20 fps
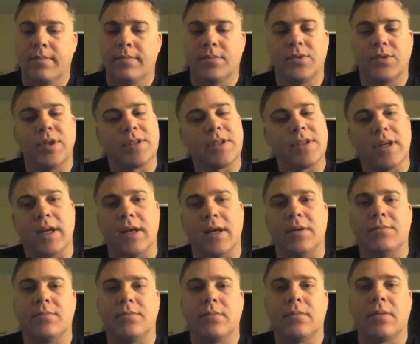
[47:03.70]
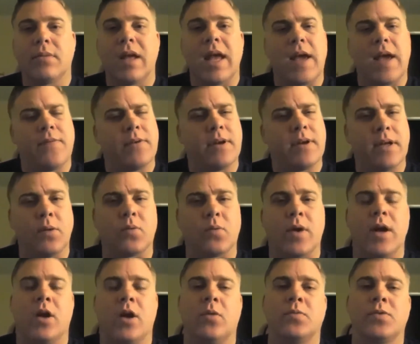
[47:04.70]
just in a heavenly
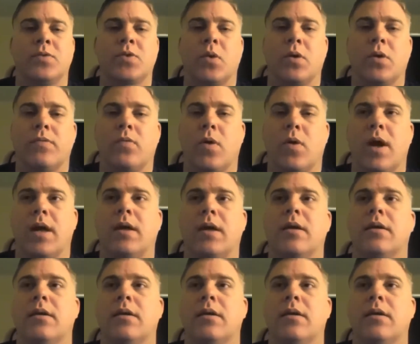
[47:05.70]
realm sort of way.